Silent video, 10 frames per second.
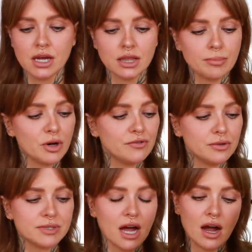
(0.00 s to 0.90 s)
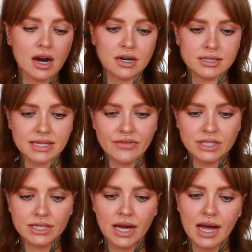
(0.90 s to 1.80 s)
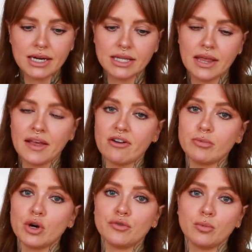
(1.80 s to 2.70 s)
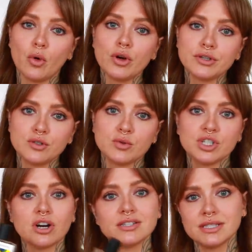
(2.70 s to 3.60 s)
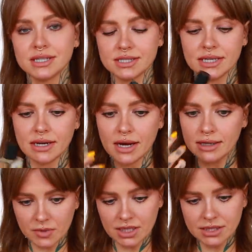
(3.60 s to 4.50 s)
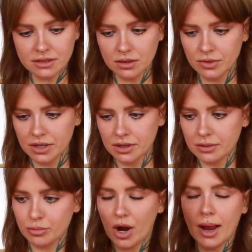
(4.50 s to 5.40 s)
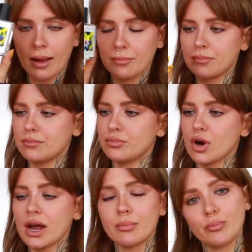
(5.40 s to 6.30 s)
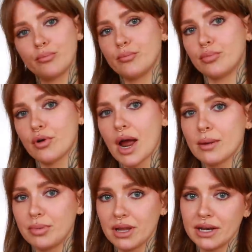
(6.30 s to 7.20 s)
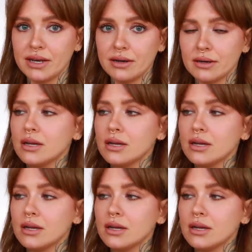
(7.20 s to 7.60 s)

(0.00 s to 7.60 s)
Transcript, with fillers: The perfumes are 79 and then they have perfume oils which are 69. Let's start with Brack, Brack, Brack Bloody.